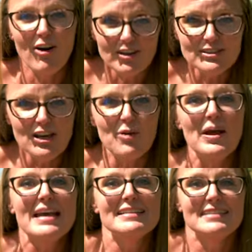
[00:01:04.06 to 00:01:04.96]
also
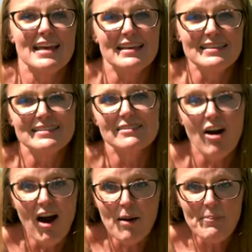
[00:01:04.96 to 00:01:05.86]
take these
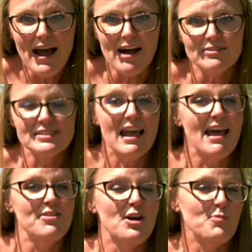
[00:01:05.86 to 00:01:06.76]
compounds
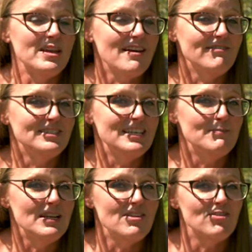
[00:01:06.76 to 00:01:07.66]
that we have
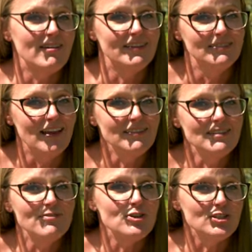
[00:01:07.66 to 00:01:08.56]
deemed either
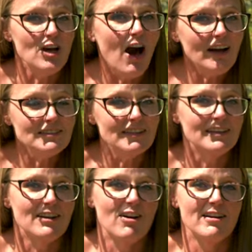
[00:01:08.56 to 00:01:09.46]
excessive or toxic
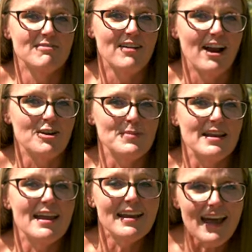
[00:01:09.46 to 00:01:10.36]
in our
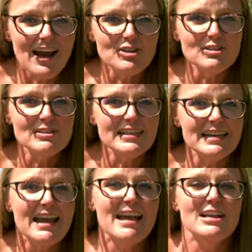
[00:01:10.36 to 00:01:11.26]
environment and
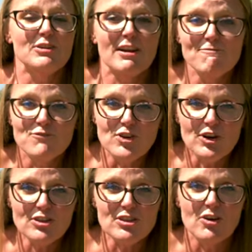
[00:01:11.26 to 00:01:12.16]
actually
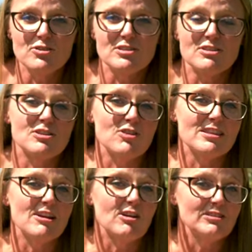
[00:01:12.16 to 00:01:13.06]
convert those so
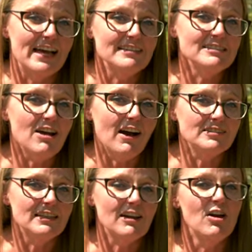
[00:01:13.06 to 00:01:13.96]
that they're less
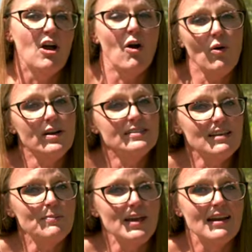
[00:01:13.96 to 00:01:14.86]
toxic, or in
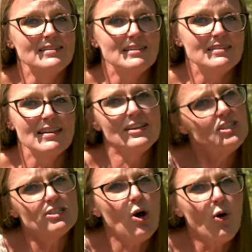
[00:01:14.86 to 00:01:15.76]
some cases, they
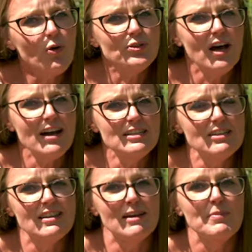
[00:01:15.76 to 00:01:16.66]
just hold on
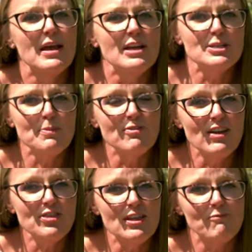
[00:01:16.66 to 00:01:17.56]
to them to
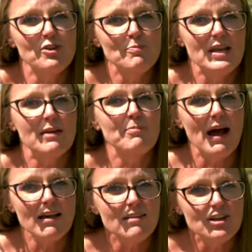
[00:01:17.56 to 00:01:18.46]
prevent them from being
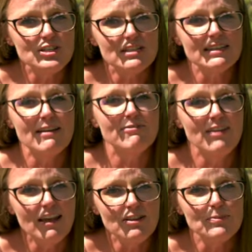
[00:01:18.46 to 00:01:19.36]
biologically
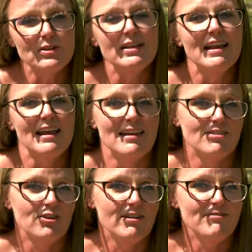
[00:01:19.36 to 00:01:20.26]
available in
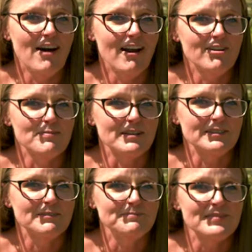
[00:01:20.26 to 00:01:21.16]
their
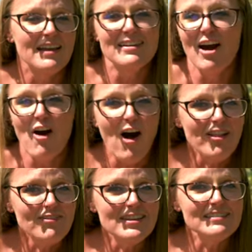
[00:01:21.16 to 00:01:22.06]
environment. Now,
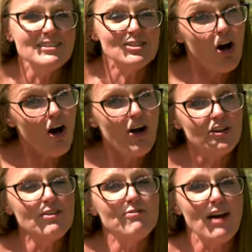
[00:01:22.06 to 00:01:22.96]
all of this is
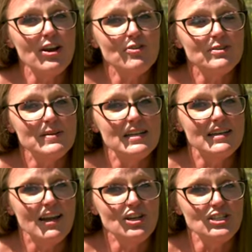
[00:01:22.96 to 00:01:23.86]
called
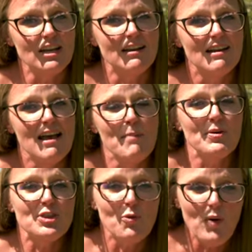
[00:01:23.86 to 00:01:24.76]
phytoremediation,
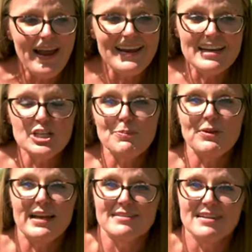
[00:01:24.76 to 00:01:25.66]
but the way each
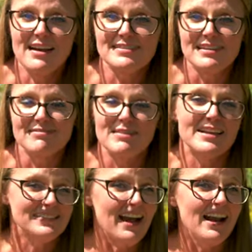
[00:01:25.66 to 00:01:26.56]
plant does it
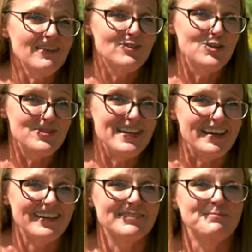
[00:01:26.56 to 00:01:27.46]
is kind of
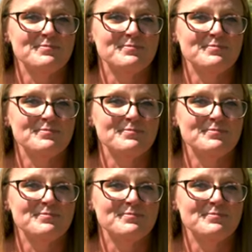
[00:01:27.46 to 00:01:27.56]
unique.